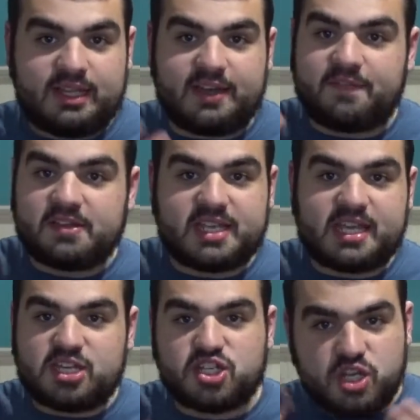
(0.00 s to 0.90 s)
Like, it feels like
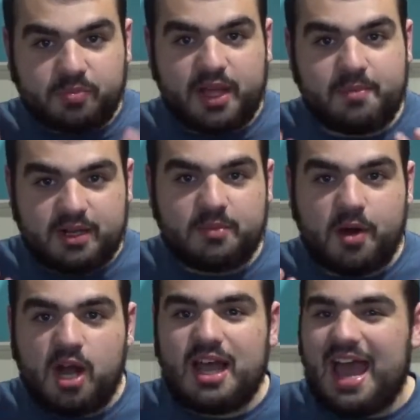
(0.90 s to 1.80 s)
he should play a bigger
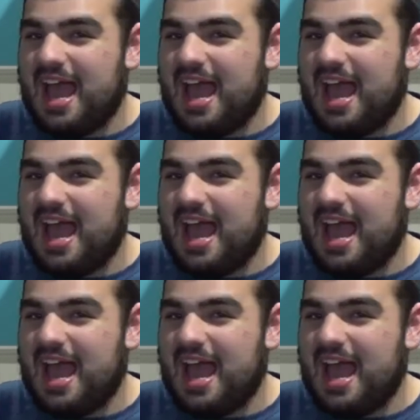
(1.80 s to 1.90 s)
part,